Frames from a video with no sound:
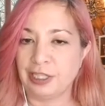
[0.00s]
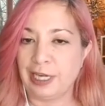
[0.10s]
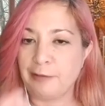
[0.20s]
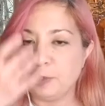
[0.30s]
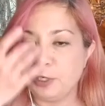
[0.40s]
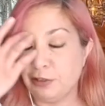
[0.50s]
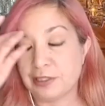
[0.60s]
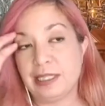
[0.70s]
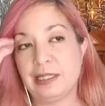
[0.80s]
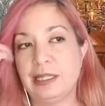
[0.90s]
And I've been
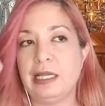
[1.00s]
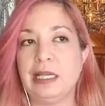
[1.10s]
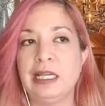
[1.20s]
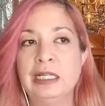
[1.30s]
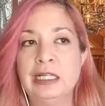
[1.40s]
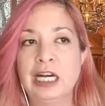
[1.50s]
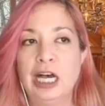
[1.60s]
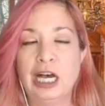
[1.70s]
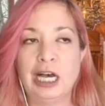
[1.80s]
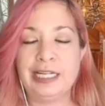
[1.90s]
using the
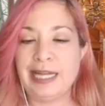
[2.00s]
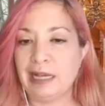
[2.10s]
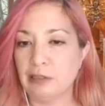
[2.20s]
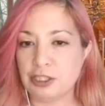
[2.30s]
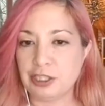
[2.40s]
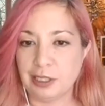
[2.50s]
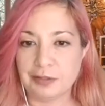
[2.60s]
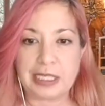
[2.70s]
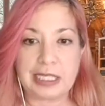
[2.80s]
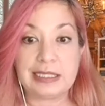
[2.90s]
analogy of
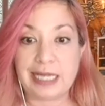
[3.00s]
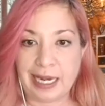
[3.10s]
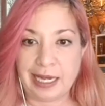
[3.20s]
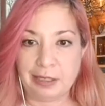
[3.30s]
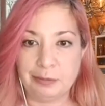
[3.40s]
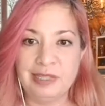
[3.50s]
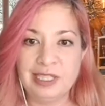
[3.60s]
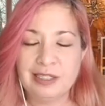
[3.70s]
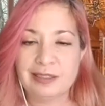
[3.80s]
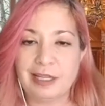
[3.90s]
like a dam.
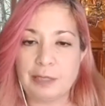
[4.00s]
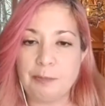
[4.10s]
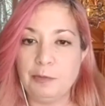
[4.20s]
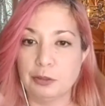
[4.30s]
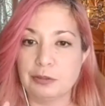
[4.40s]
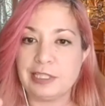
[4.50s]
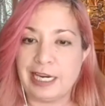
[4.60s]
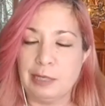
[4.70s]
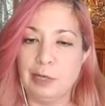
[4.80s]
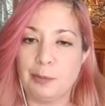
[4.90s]
Like you'll
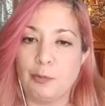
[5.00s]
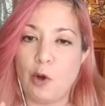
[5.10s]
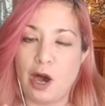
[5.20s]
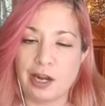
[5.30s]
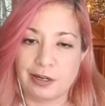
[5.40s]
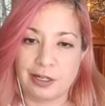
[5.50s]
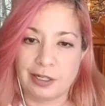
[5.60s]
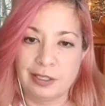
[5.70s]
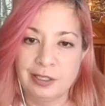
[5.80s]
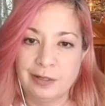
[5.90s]
dam up
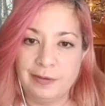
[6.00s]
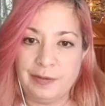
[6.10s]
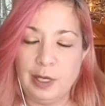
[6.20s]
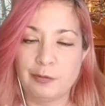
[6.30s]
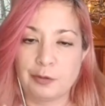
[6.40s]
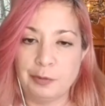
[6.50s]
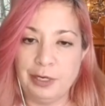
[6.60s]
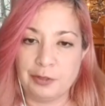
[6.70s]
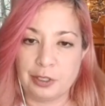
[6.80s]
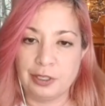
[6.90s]
water of a
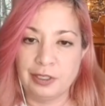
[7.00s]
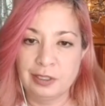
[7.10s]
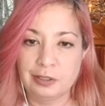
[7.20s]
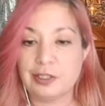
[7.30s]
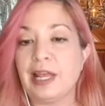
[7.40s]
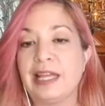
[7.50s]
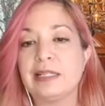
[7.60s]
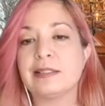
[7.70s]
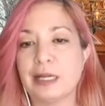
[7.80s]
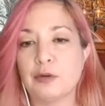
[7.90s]
river so that
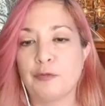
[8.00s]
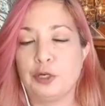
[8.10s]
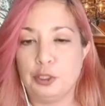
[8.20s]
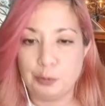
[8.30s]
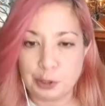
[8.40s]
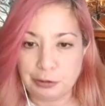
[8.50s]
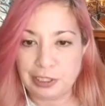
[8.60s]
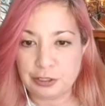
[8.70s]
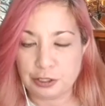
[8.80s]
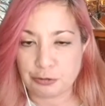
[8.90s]
it's there for you when you
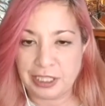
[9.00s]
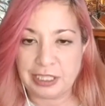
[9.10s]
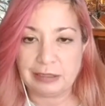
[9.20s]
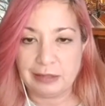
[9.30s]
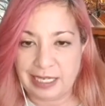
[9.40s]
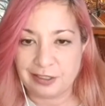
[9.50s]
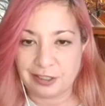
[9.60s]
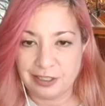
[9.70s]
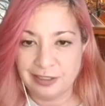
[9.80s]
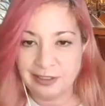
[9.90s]
need to drink it later.